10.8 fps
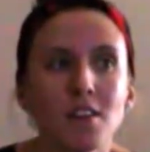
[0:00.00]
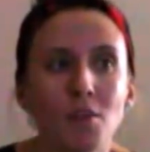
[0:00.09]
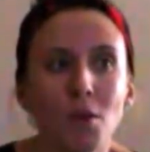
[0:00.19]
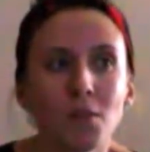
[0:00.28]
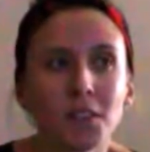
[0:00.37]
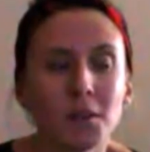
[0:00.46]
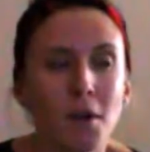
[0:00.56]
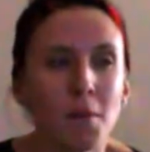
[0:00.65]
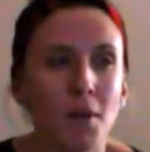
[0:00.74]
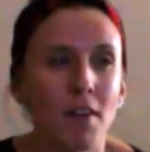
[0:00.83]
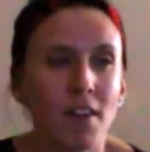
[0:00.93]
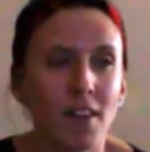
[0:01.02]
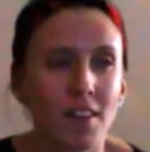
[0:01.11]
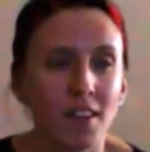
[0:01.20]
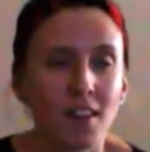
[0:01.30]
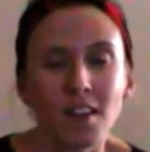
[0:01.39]
you're only about,
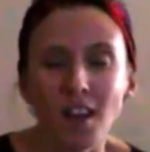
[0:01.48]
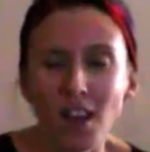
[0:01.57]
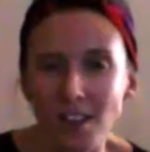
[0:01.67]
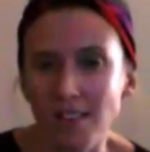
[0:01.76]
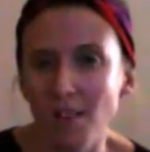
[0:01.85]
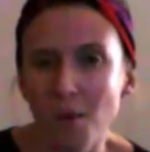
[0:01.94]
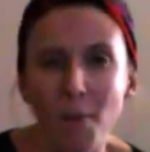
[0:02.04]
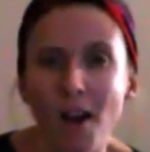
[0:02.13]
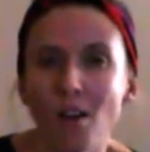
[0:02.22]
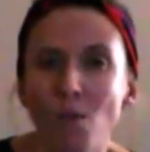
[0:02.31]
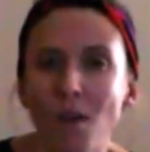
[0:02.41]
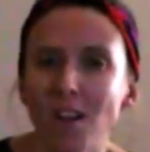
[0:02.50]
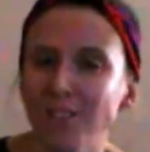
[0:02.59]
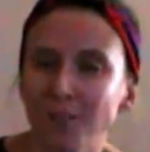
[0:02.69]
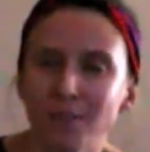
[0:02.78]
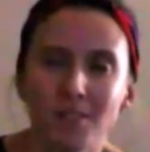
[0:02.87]
I think, an eighth of a mile
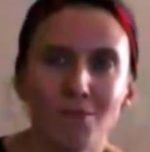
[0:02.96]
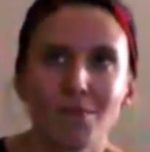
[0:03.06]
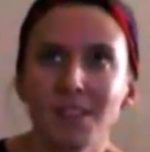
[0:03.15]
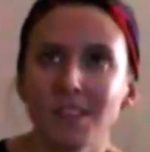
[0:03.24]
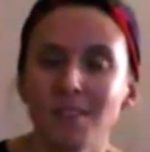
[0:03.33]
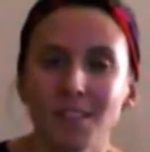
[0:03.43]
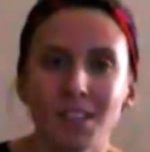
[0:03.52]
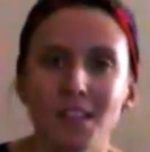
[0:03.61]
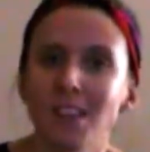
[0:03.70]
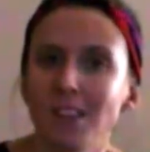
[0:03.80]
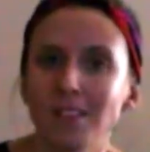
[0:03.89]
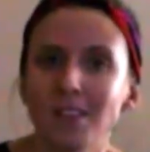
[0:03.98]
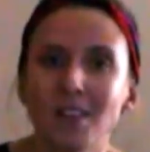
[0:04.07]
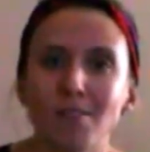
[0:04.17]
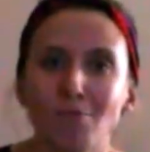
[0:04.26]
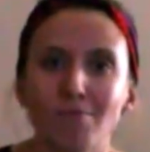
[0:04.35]
walk, so it's really, really
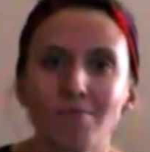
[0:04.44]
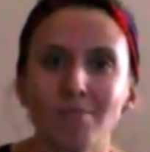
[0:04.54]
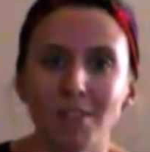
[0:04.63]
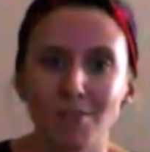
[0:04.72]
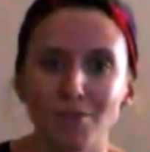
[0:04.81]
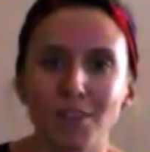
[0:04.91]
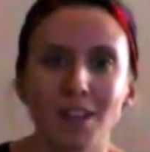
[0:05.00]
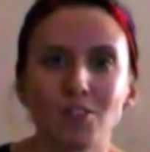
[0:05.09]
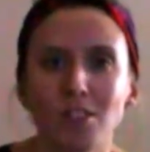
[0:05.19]
easy and flat